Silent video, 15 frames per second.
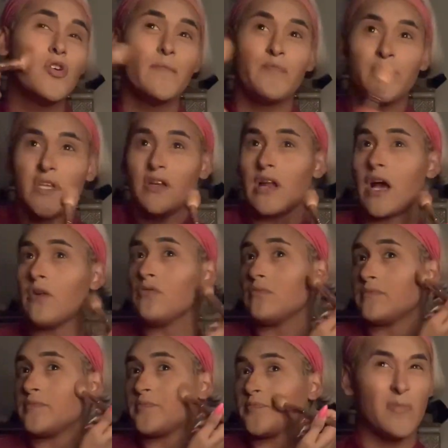you know,
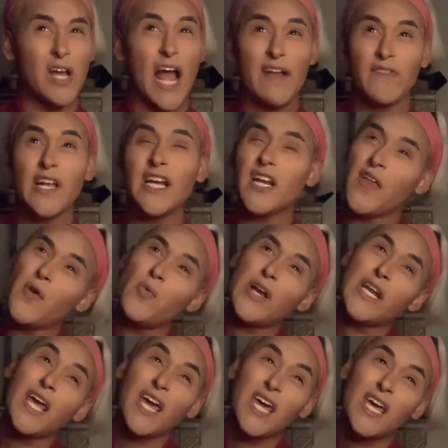I feel like another one
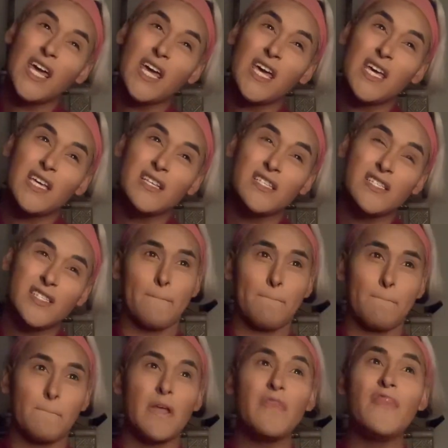is
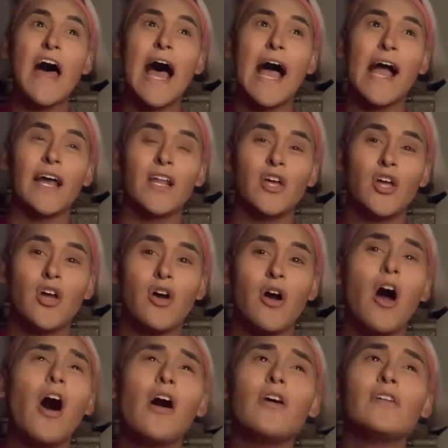that
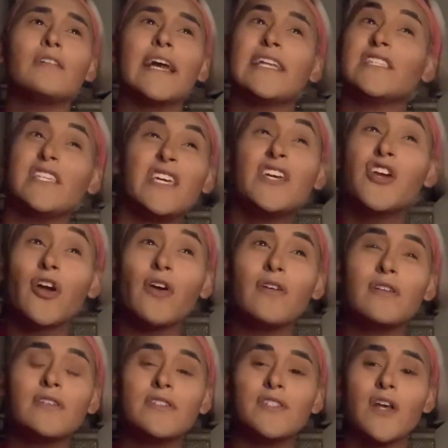all like T
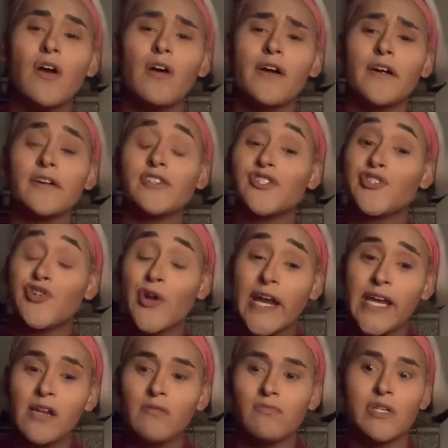girls are
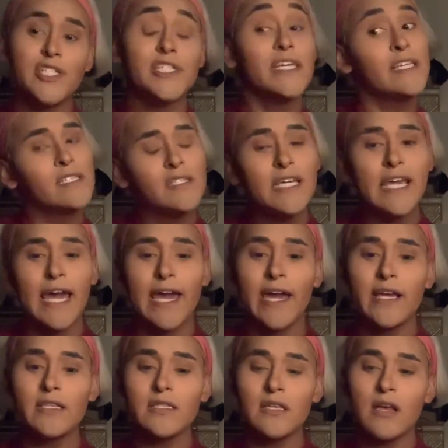straight, which isn't the
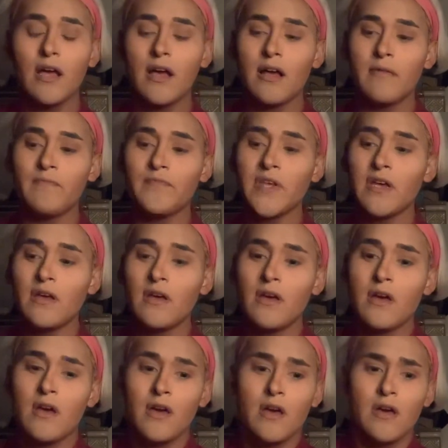case.
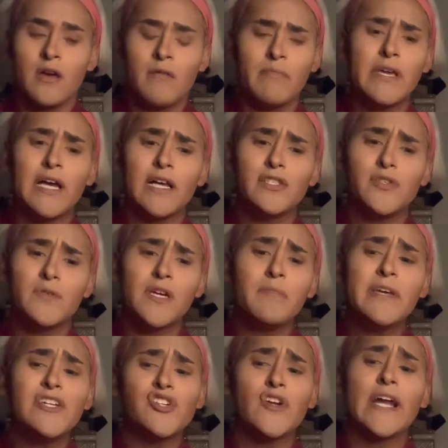Because you could
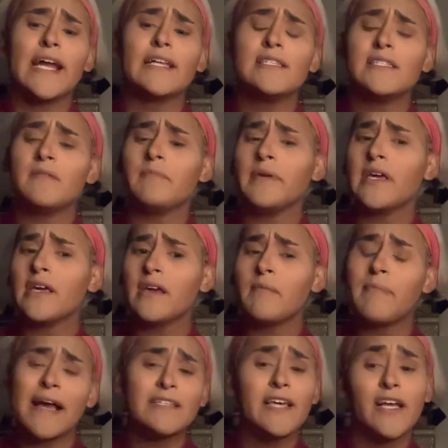be trans and be
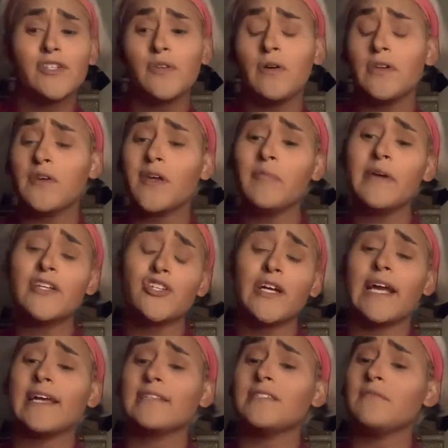bisexual, you could be
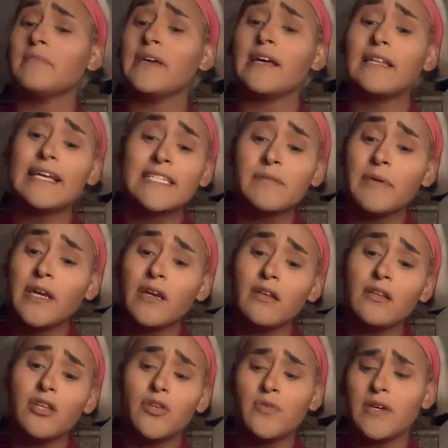trans and be a
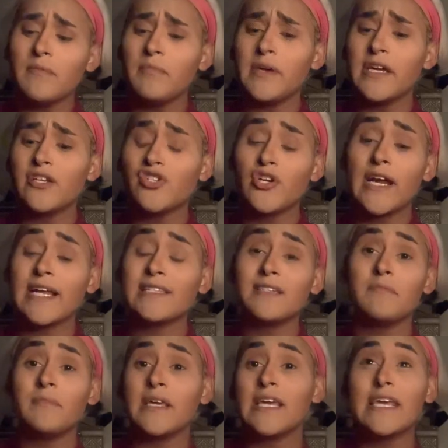lesbian, you could be trans
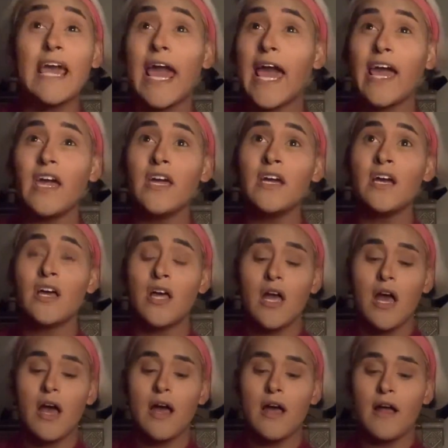and be gay.
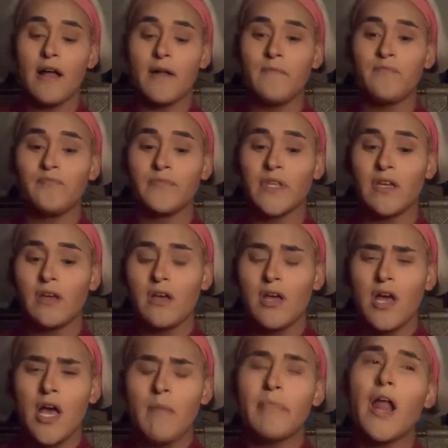
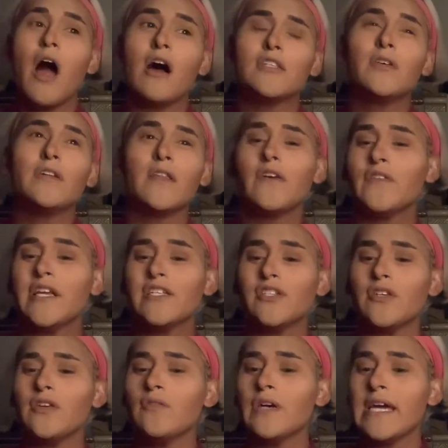But also another thing
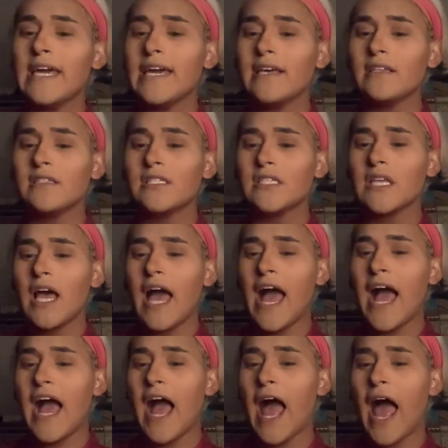too is,
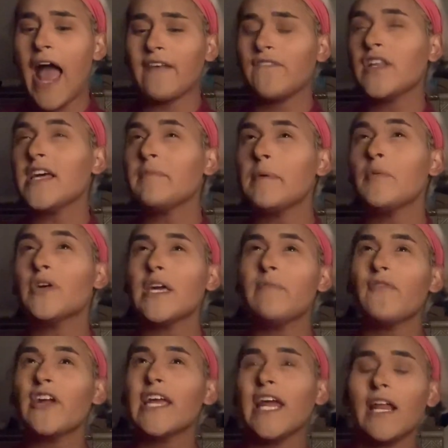I feel like people keep
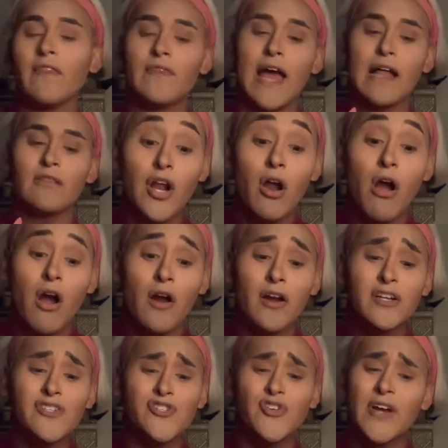forgetting that there
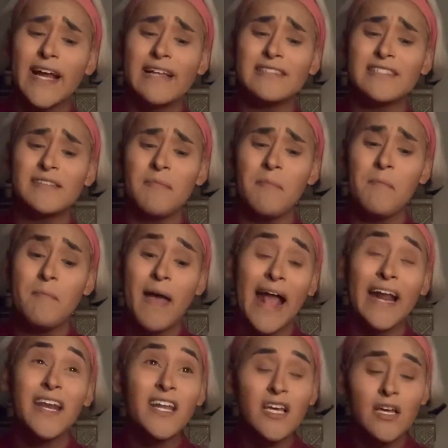are trans
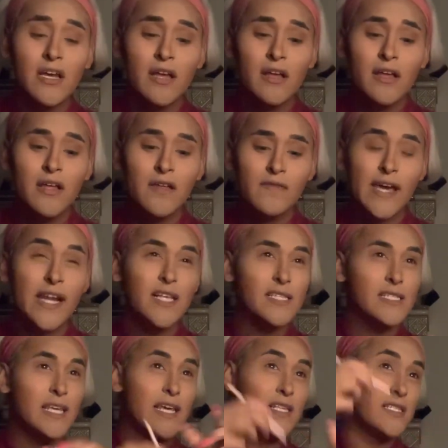men that
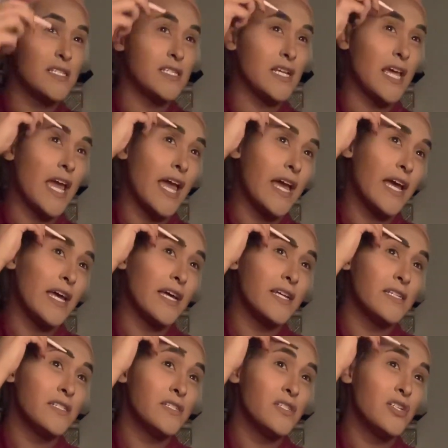exist.
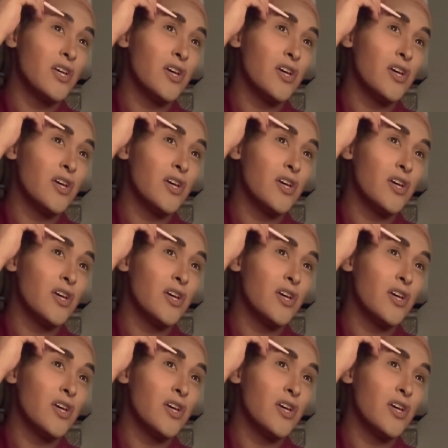And